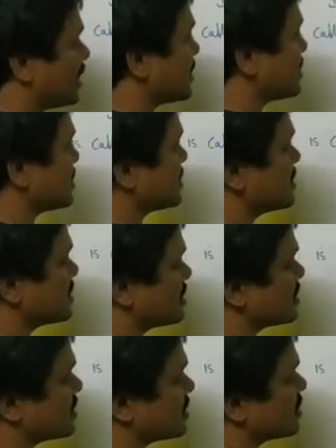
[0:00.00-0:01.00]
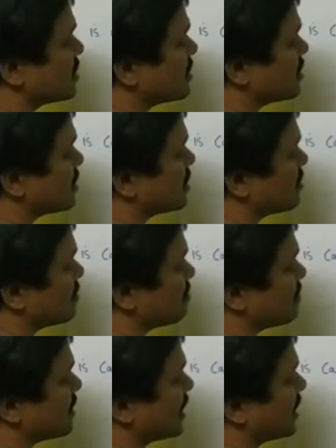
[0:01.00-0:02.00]
is,
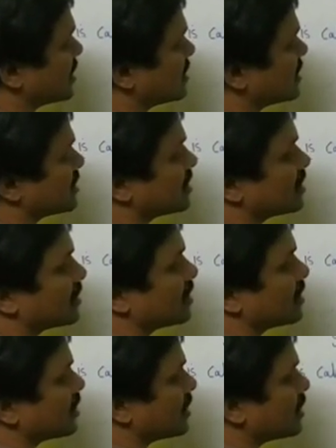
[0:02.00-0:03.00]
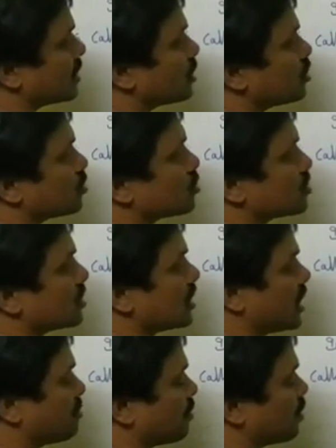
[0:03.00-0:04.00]
we write induced
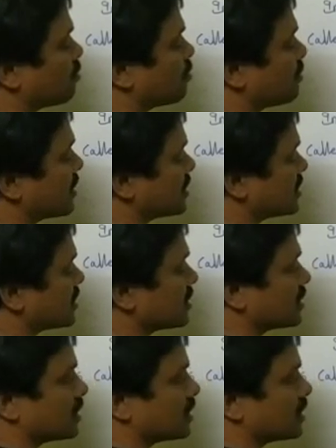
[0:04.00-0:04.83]
dipole moment